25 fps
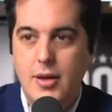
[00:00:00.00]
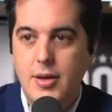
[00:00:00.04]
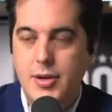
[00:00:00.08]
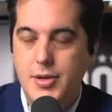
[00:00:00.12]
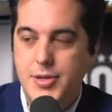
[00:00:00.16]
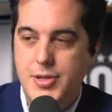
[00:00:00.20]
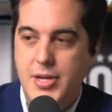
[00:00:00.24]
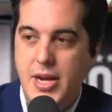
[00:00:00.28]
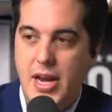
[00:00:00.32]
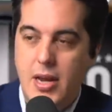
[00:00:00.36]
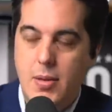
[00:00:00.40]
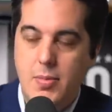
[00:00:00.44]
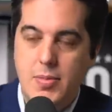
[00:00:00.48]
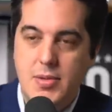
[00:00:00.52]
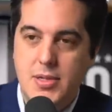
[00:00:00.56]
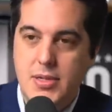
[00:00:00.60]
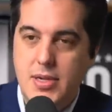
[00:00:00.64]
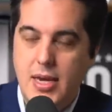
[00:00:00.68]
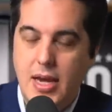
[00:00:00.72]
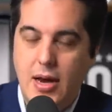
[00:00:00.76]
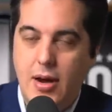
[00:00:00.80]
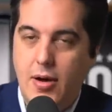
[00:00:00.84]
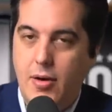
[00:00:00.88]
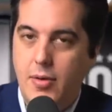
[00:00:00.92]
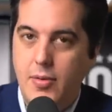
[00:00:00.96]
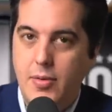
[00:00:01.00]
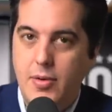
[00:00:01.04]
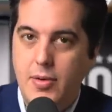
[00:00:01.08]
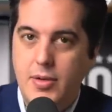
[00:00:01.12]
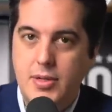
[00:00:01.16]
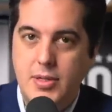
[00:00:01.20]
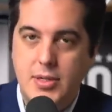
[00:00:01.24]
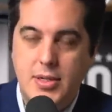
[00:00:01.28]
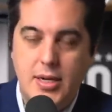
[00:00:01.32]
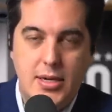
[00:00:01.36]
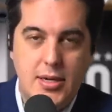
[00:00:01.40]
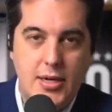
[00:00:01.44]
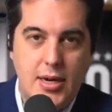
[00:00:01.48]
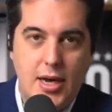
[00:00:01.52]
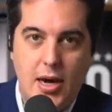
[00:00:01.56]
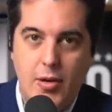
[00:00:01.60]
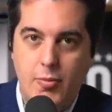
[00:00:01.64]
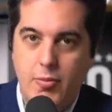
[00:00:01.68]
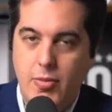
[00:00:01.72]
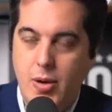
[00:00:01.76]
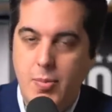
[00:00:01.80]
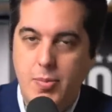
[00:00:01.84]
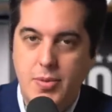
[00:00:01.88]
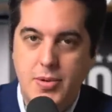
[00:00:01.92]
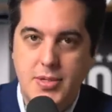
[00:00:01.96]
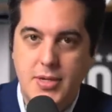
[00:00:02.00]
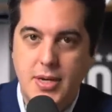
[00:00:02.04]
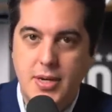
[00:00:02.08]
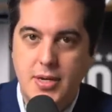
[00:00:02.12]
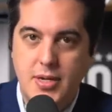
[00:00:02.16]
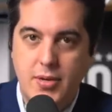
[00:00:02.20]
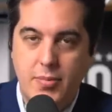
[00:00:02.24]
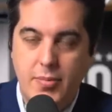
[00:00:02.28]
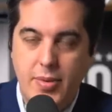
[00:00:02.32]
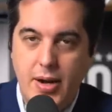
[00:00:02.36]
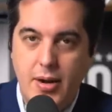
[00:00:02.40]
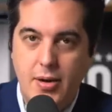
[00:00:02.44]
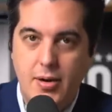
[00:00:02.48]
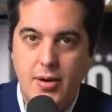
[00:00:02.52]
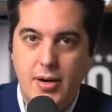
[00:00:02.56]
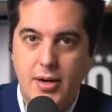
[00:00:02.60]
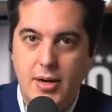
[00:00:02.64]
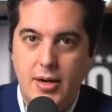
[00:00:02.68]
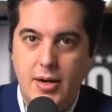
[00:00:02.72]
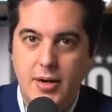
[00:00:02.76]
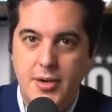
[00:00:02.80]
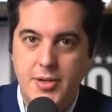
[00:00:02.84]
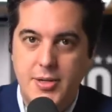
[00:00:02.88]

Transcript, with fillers: Jamestown did not represent America.